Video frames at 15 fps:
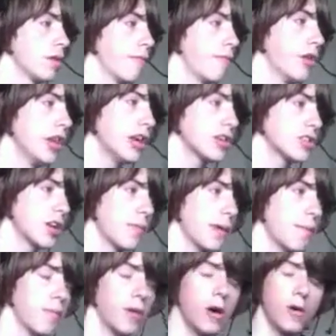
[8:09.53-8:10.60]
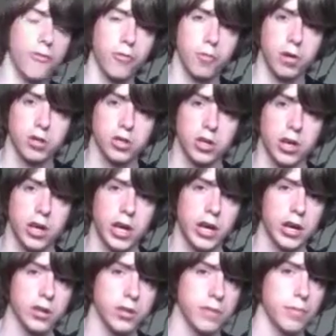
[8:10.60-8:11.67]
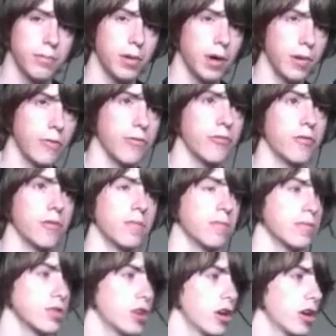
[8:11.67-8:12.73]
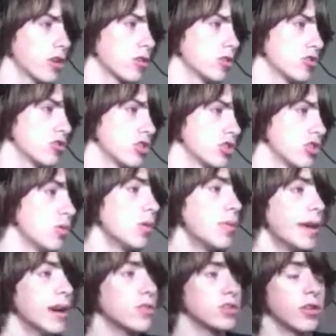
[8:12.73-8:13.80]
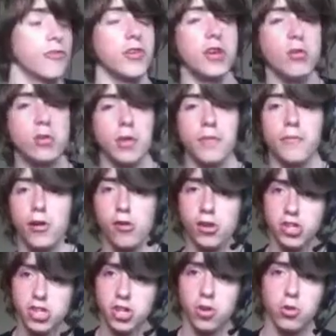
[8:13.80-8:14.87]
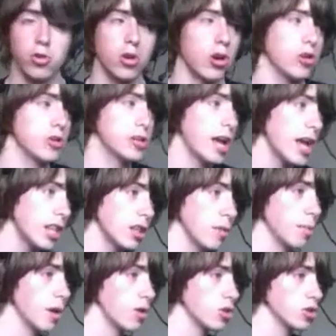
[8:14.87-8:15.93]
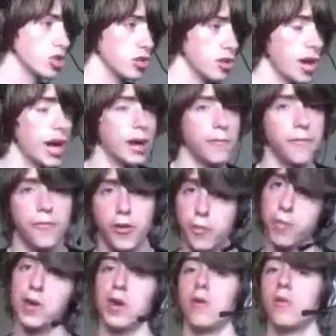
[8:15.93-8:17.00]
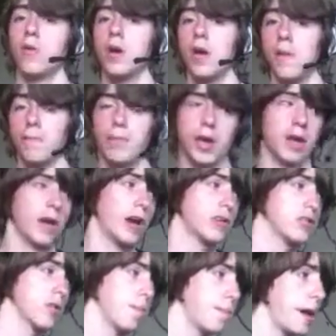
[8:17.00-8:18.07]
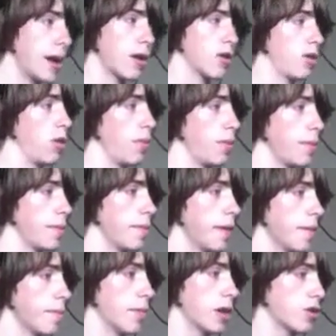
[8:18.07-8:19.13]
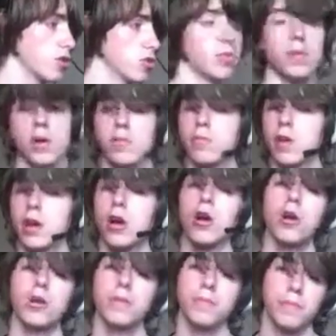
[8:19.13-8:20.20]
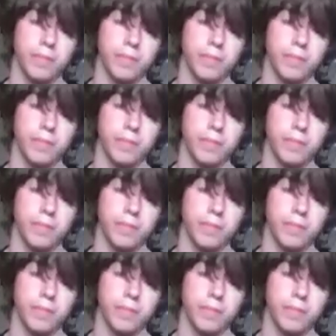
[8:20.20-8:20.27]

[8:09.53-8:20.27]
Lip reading: Videos have been blocked from certain countries. You will be able to view them very soon on Dailymotion and Vimeo as a backup because we cannot